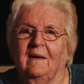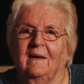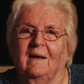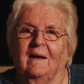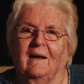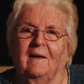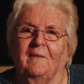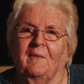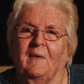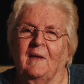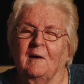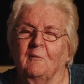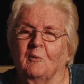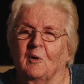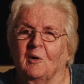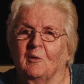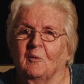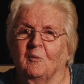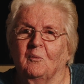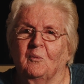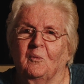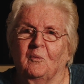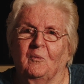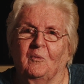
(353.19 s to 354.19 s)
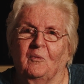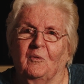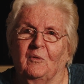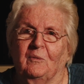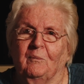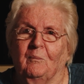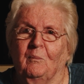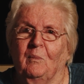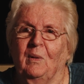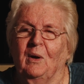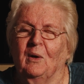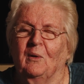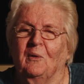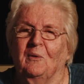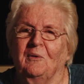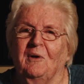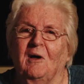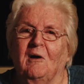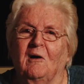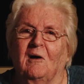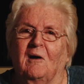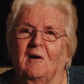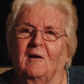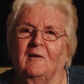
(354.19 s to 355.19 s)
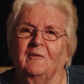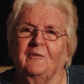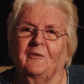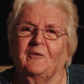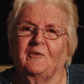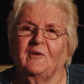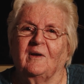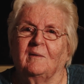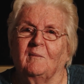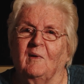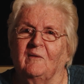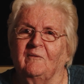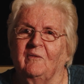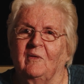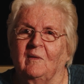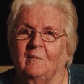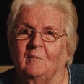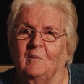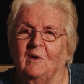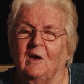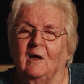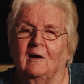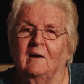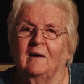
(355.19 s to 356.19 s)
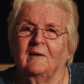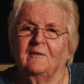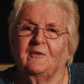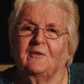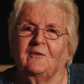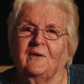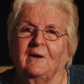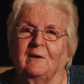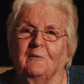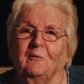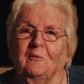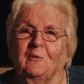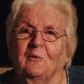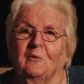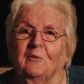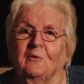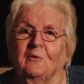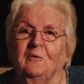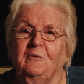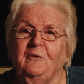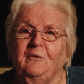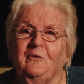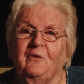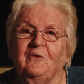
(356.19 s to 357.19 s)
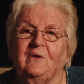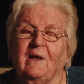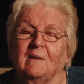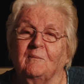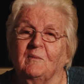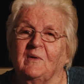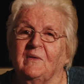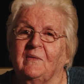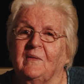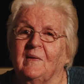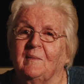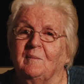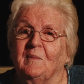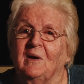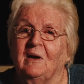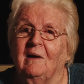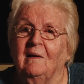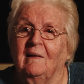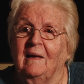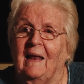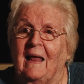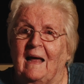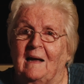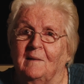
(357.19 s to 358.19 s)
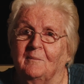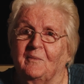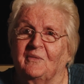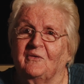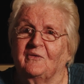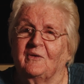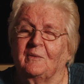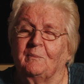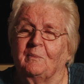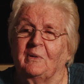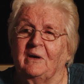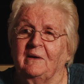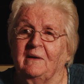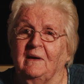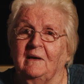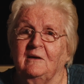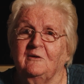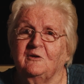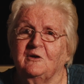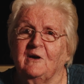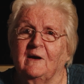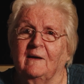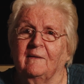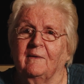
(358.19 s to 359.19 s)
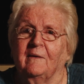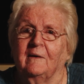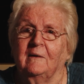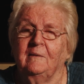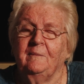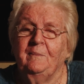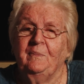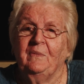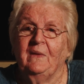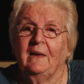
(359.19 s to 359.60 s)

and they were blown off. Some of them lost their roof. Some of them collapsed upon each other.